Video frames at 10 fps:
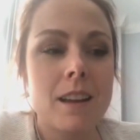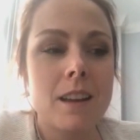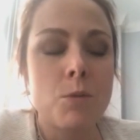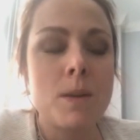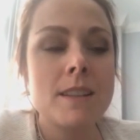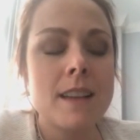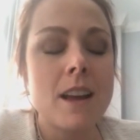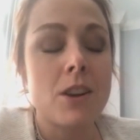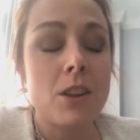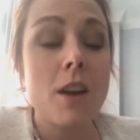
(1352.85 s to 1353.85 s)
We say,
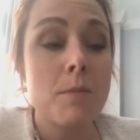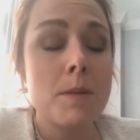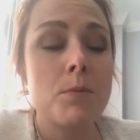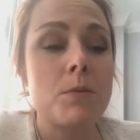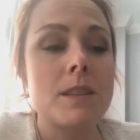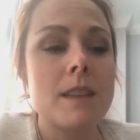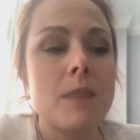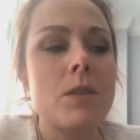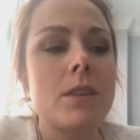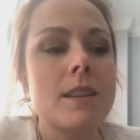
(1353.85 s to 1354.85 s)
or a lot of people will say,
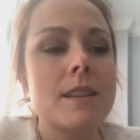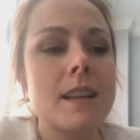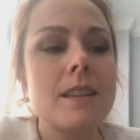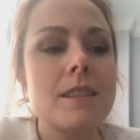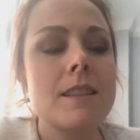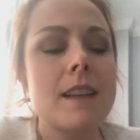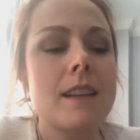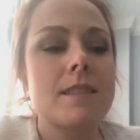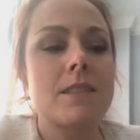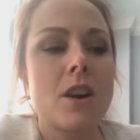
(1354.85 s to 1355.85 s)
well, consent to
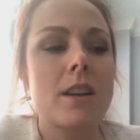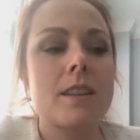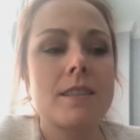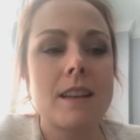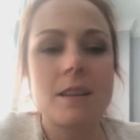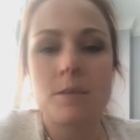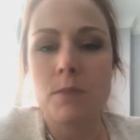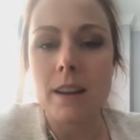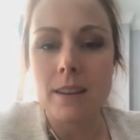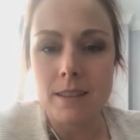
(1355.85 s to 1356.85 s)
sex is not consent to
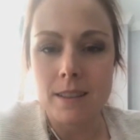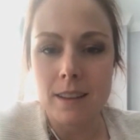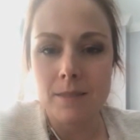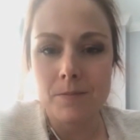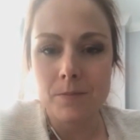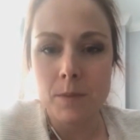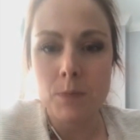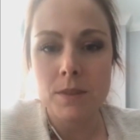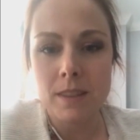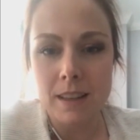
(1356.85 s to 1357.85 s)
pregnancy.
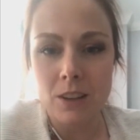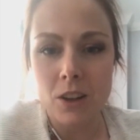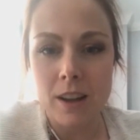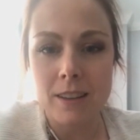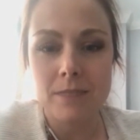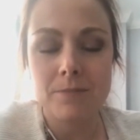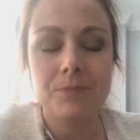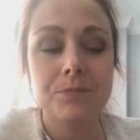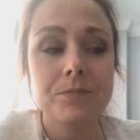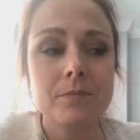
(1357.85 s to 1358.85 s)
People say that a lot,
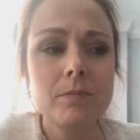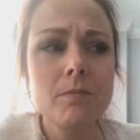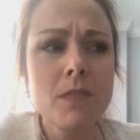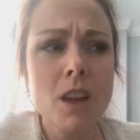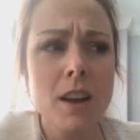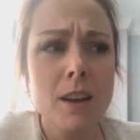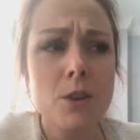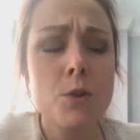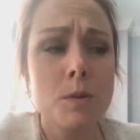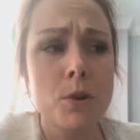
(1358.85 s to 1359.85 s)

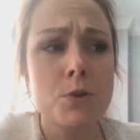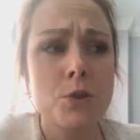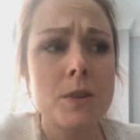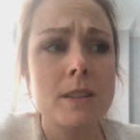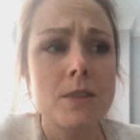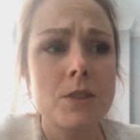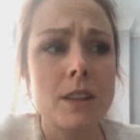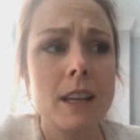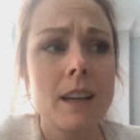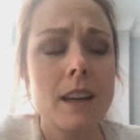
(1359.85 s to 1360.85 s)
who are pro-choice
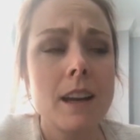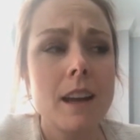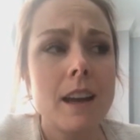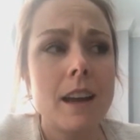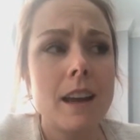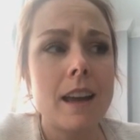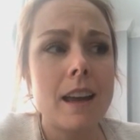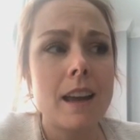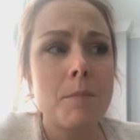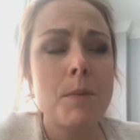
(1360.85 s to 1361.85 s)
usually.
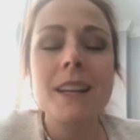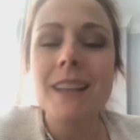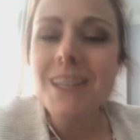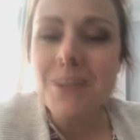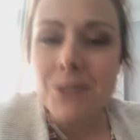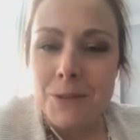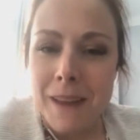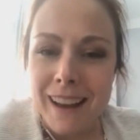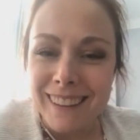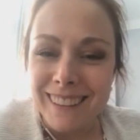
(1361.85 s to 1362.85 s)
But it is for a
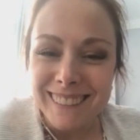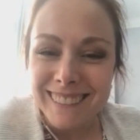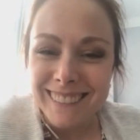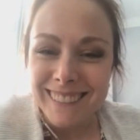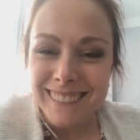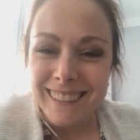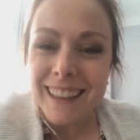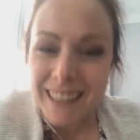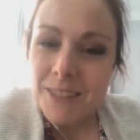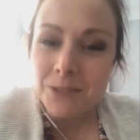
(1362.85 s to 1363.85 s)
man. It
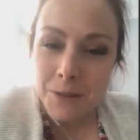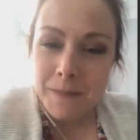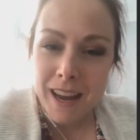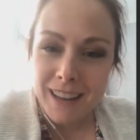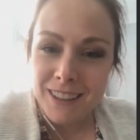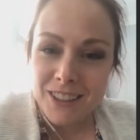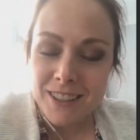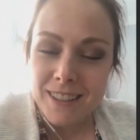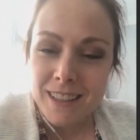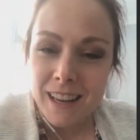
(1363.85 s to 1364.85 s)
is for a man in our
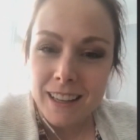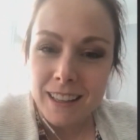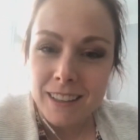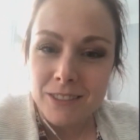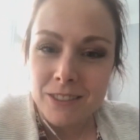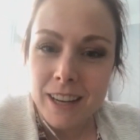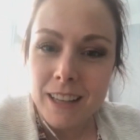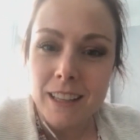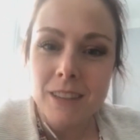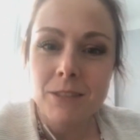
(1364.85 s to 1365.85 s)
society,
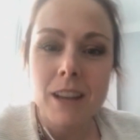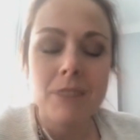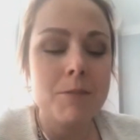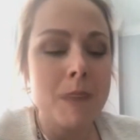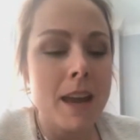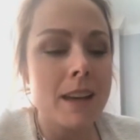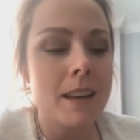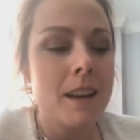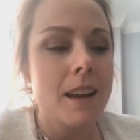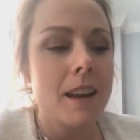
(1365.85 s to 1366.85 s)
right? Even if a
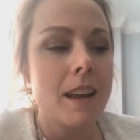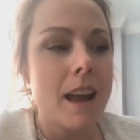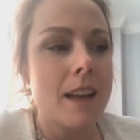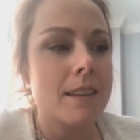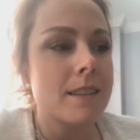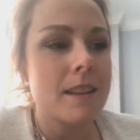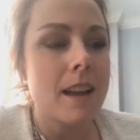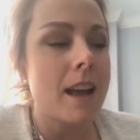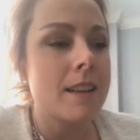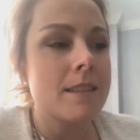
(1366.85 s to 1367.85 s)
man has
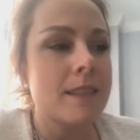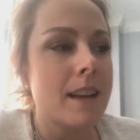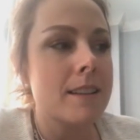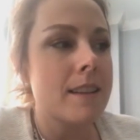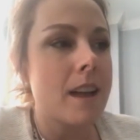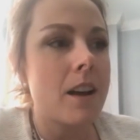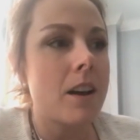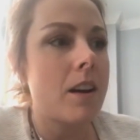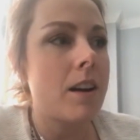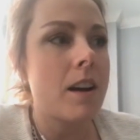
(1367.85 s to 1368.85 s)
sex
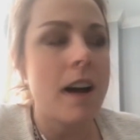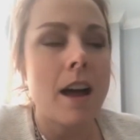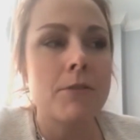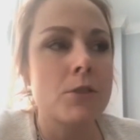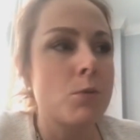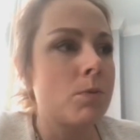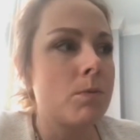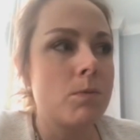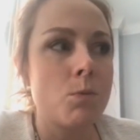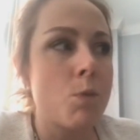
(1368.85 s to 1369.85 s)
after
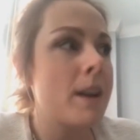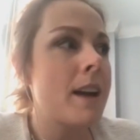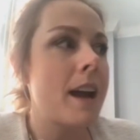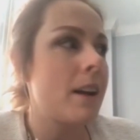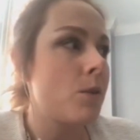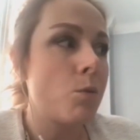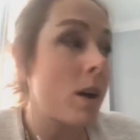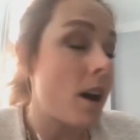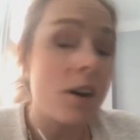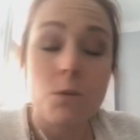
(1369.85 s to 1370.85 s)
one
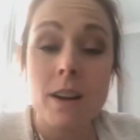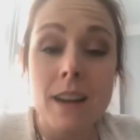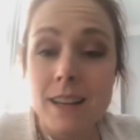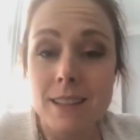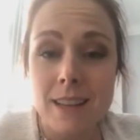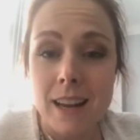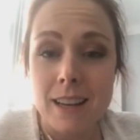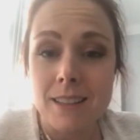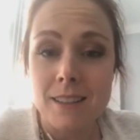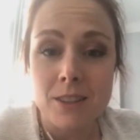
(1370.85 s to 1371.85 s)
night stand,
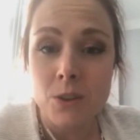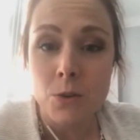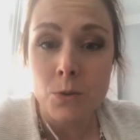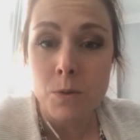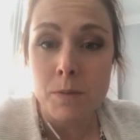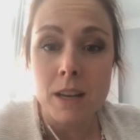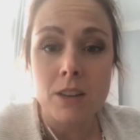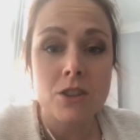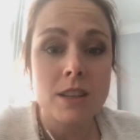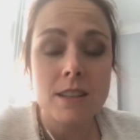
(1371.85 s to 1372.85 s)
he doesn't know the woman,
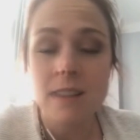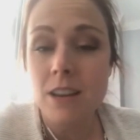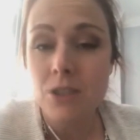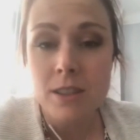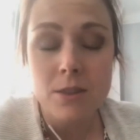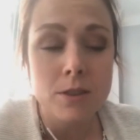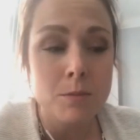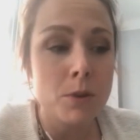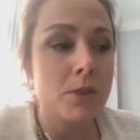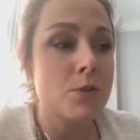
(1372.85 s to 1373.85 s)
and she says she's using
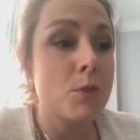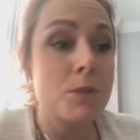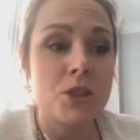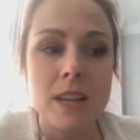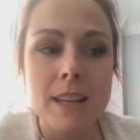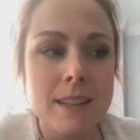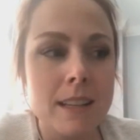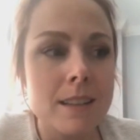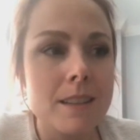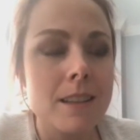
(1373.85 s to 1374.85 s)
birth control, but she
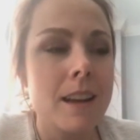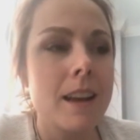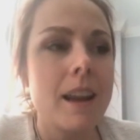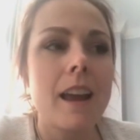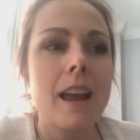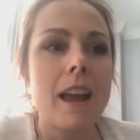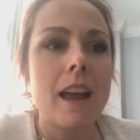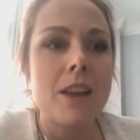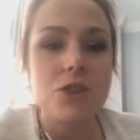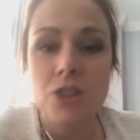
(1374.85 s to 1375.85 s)
isn't,
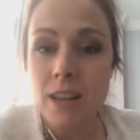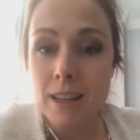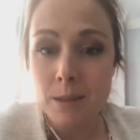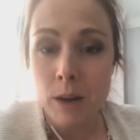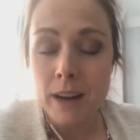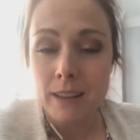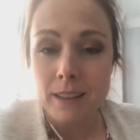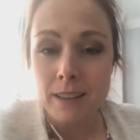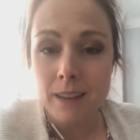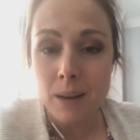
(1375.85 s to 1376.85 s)
and she gets
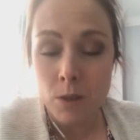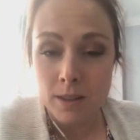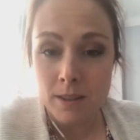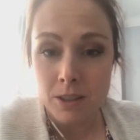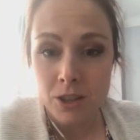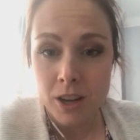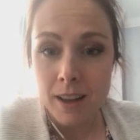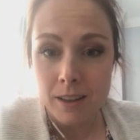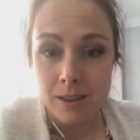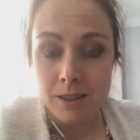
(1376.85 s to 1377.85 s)
pregnant and wants the
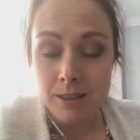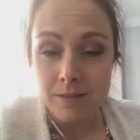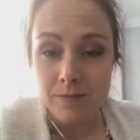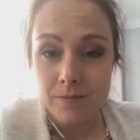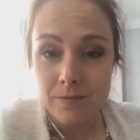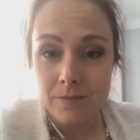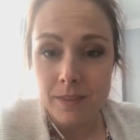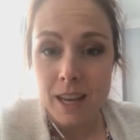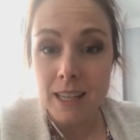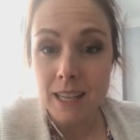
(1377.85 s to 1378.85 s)
child,
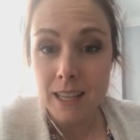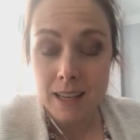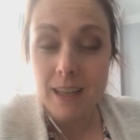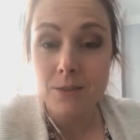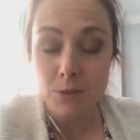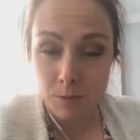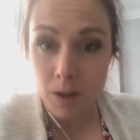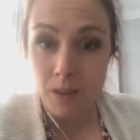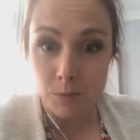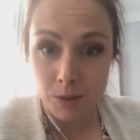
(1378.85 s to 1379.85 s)
then he is
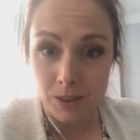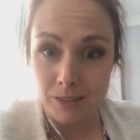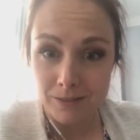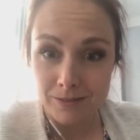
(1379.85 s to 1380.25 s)
responsible